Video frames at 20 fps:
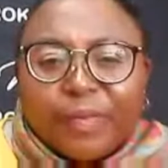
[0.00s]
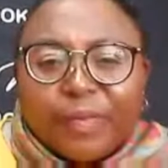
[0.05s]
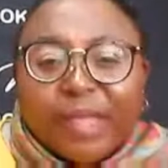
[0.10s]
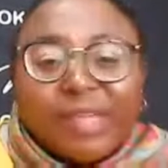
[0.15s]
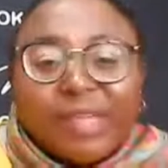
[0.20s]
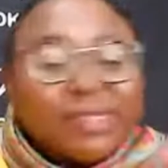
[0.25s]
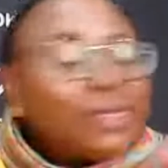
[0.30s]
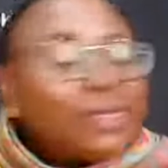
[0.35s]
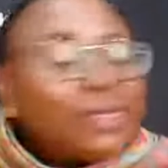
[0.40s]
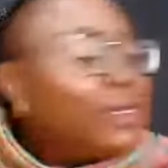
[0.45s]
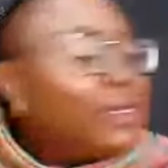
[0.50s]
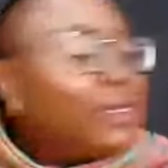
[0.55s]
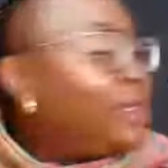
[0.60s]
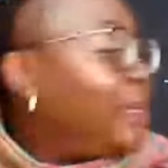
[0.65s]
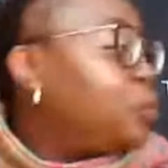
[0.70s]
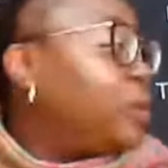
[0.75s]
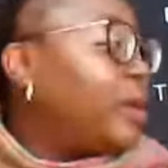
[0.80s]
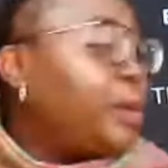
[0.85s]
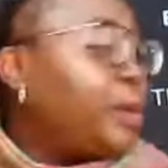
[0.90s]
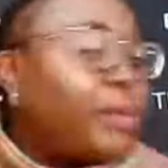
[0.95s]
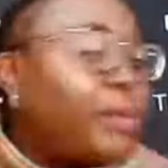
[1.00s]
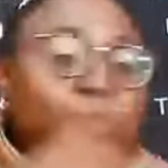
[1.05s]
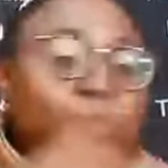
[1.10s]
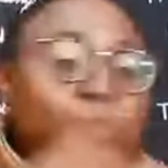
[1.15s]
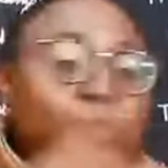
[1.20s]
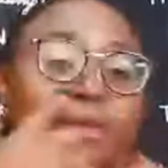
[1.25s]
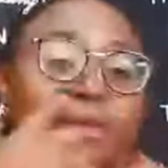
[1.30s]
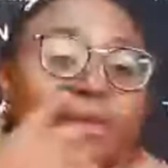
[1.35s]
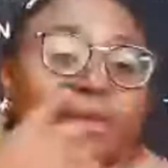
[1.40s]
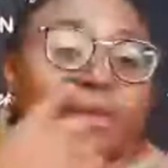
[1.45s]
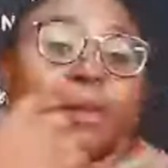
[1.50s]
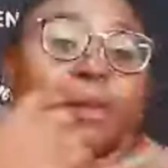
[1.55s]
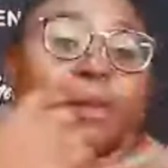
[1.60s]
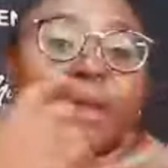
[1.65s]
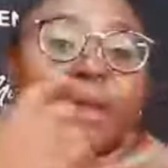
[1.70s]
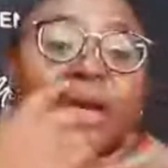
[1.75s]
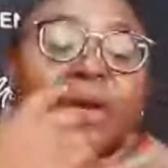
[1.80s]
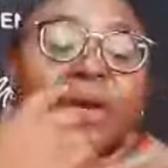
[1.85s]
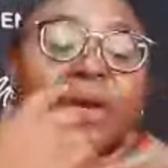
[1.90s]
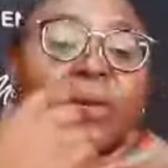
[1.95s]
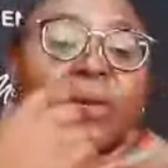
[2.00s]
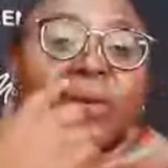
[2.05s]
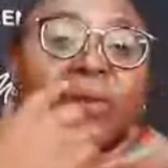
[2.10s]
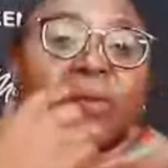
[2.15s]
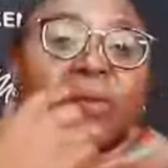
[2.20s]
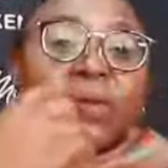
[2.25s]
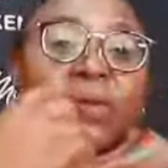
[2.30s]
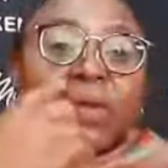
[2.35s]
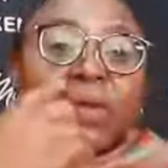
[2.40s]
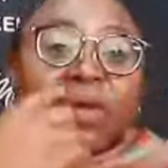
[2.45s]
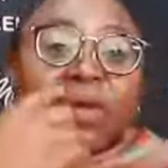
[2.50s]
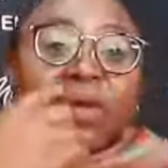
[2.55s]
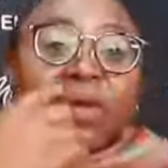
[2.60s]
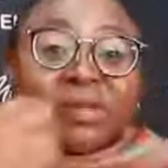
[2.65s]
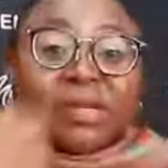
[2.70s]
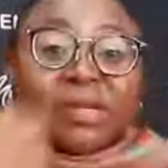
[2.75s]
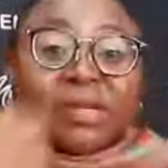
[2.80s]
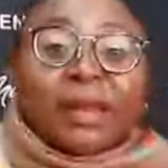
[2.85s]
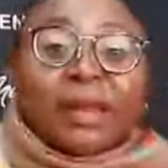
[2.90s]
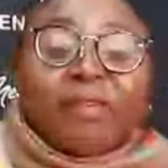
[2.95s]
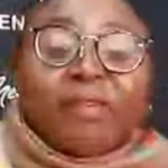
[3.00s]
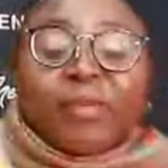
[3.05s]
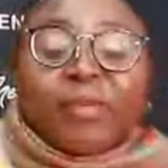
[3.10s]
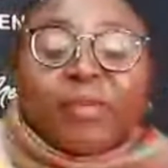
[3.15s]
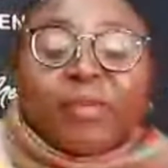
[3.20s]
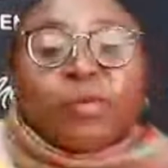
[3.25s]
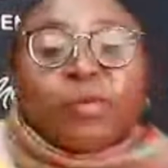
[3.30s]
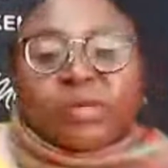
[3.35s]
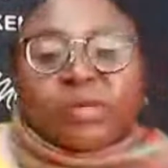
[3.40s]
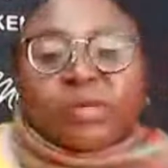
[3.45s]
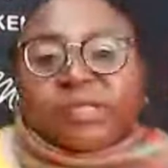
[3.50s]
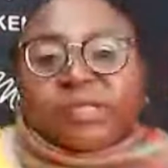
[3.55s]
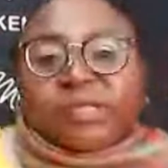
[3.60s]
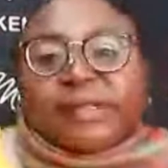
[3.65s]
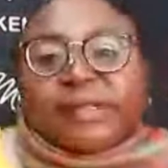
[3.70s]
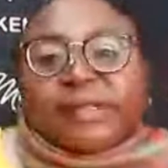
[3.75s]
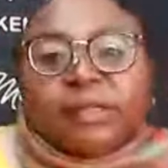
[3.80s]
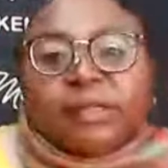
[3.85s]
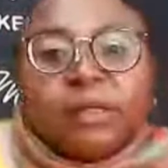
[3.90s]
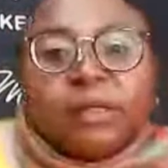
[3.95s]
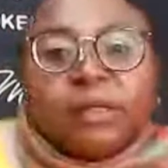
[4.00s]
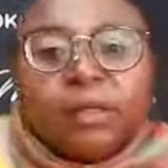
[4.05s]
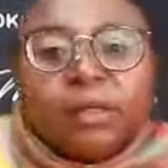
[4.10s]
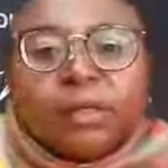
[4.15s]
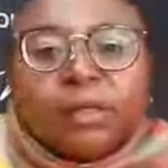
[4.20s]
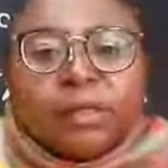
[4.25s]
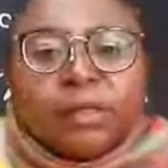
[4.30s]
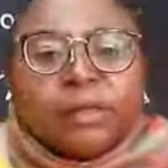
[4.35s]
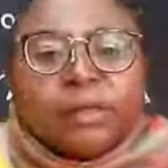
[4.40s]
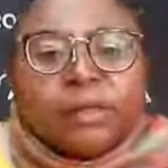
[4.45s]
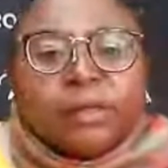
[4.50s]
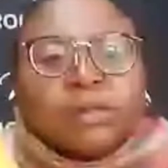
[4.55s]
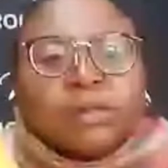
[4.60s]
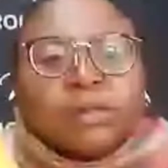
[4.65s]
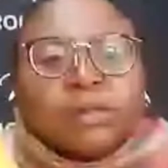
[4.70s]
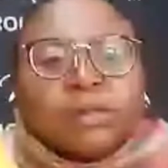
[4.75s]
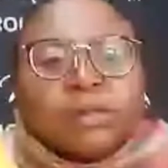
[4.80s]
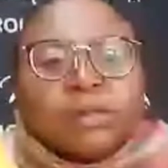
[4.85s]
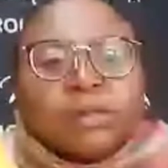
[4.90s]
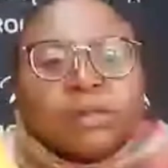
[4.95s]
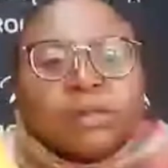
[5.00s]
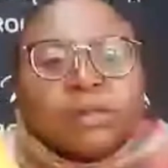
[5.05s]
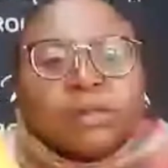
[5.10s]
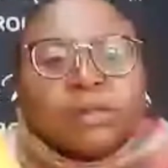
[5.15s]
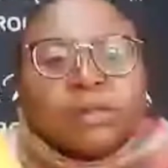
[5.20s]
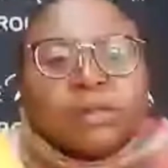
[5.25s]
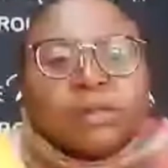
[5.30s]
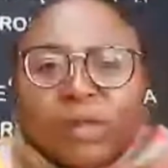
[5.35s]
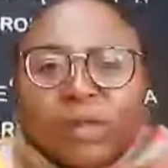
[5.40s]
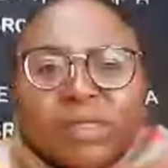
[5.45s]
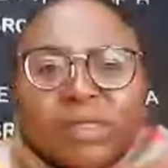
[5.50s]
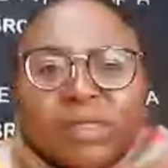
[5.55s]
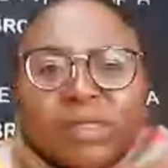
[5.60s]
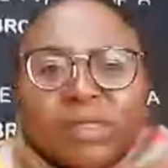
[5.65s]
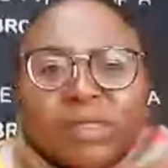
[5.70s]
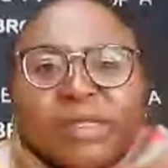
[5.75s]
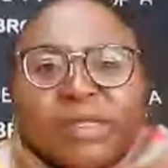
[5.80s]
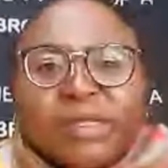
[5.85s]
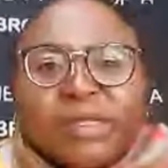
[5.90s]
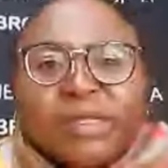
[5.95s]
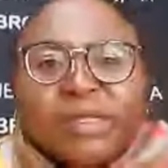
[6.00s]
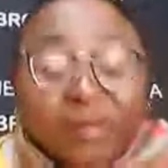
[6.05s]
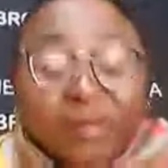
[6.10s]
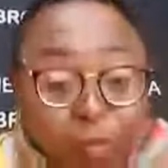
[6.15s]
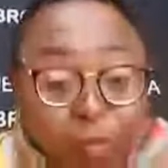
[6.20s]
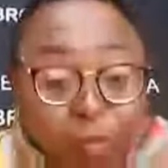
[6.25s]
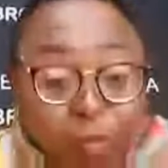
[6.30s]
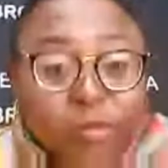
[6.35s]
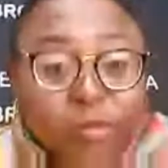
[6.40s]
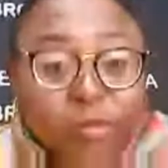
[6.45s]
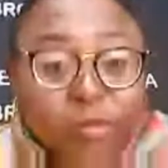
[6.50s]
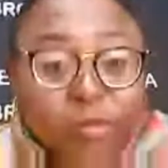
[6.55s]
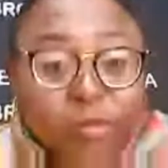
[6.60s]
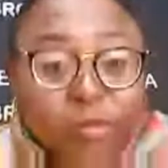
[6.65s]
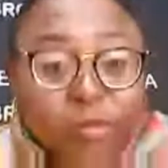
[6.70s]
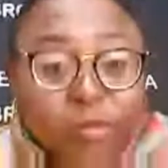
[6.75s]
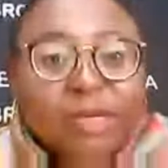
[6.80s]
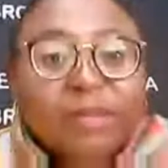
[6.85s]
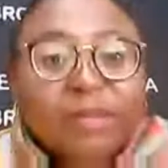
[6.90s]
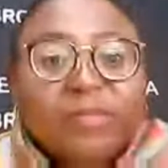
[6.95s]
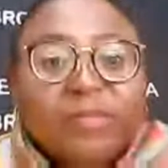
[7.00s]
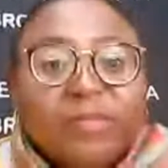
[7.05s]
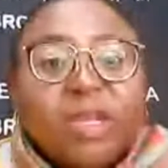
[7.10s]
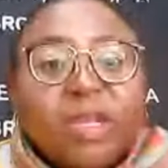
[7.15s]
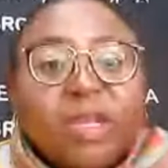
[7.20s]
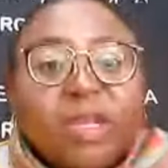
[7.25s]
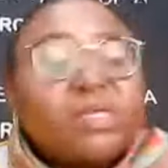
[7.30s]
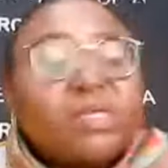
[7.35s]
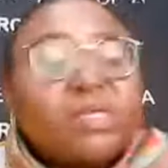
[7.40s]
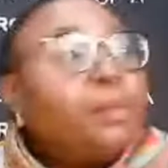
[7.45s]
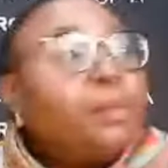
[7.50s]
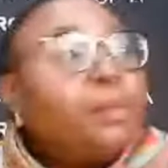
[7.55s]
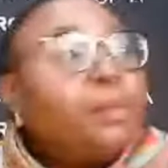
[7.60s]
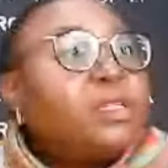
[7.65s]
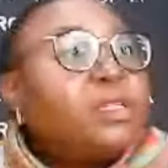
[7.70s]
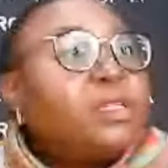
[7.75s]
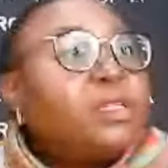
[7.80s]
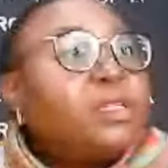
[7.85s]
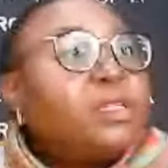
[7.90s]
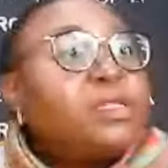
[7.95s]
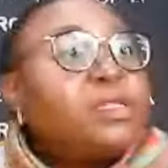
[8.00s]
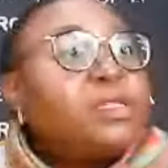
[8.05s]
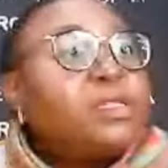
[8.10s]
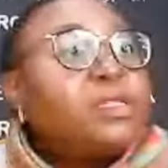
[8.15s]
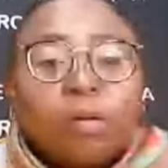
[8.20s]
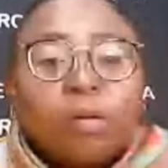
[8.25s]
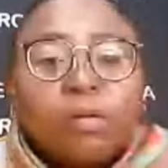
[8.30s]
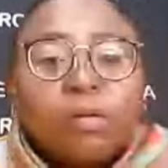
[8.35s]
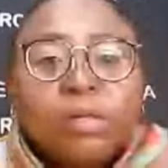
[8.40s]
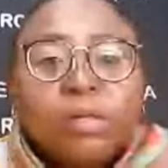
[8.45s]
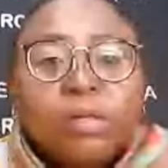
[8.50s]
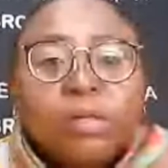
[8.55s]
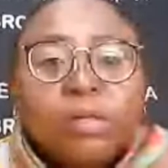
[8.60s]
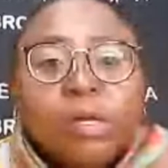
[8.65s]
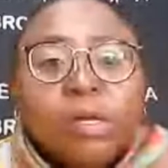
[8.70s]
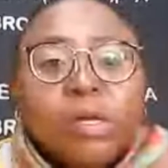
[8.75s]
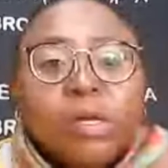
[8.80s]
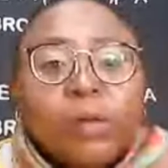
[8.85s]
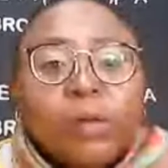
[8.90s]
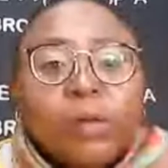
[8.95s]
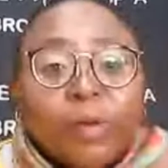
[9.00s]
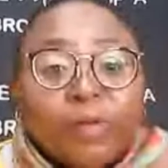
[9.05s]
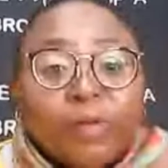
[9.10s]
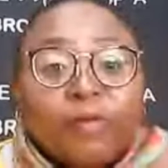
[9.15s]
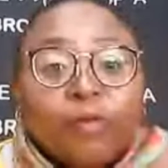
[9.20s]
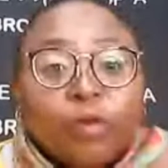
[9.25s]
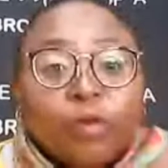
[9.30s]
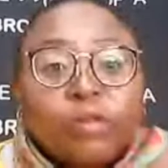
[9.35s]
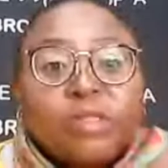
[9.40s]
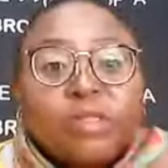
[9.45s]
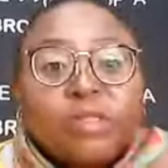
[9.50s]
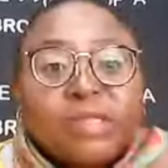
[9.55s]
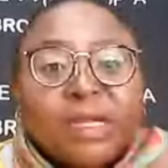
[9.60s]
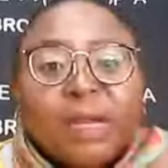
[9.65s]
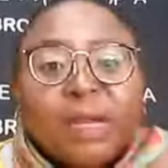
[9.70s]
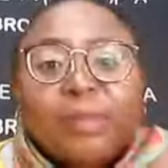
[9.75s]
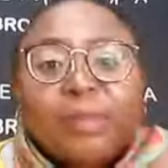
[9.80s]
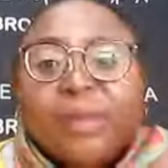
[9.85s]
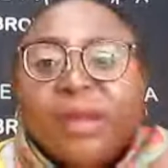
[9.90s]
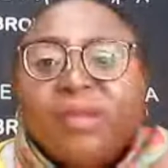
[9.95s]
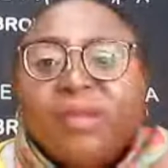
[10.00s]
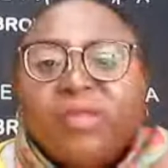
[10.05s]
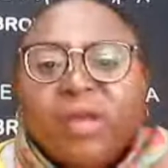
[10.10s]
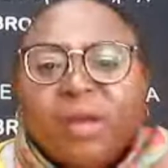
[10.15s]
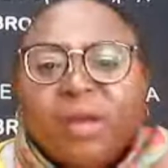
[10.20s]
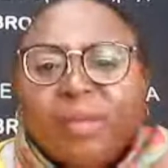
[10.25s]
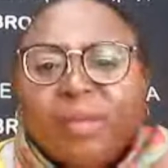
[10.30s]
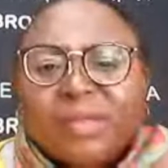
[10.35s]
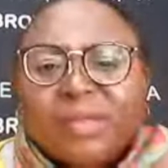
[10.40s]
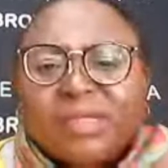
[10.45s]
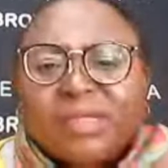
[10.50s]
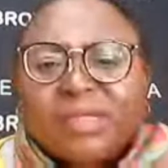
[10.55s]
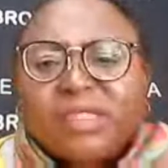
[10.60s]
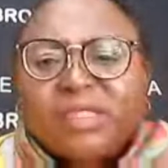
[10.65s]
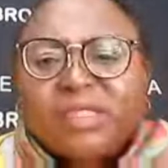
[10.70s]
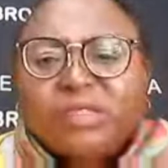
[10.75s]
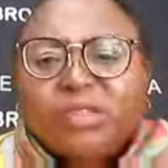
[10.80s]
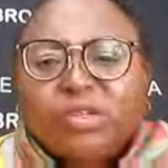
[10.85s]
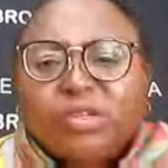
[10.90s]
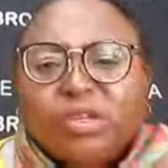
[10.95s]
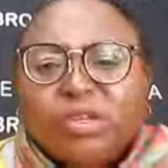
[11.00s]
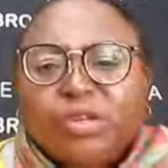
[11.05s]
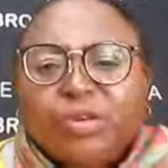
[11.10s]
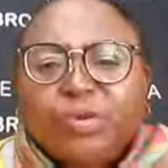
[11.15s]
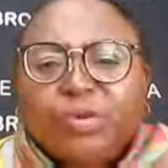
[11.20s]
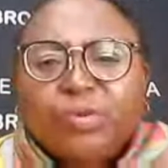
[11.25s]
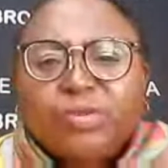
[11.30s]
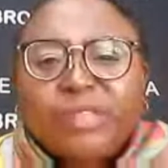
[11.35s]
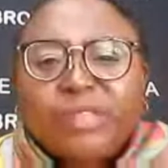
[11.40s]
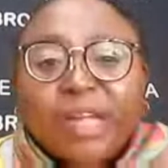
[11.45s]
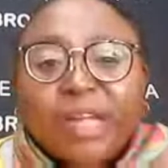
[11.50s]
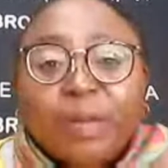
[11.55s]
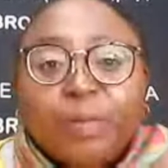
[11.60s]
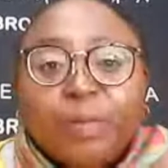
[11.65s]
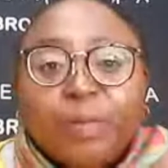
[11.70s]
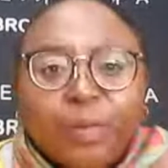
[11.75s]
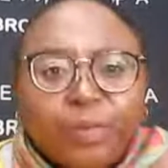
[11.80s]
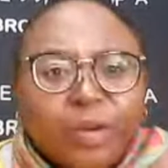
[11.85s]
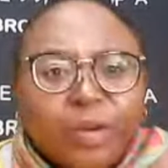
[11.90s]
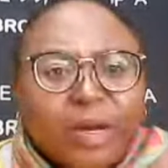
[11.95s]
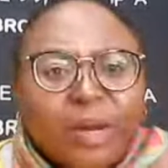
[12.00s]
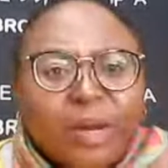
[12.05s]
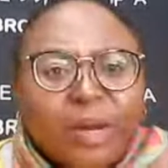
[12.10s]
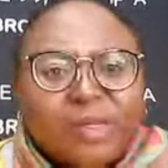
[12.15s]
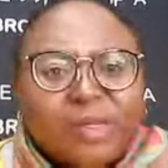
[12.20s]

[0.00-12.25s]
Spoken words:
Isn't it that's what happened to the madman? He was alive, but he was dead. Because if he wasn't dead, he would have noticed that living in a cemetery is wrong. He would have noticed that I'm living amongst, dead people, and I'm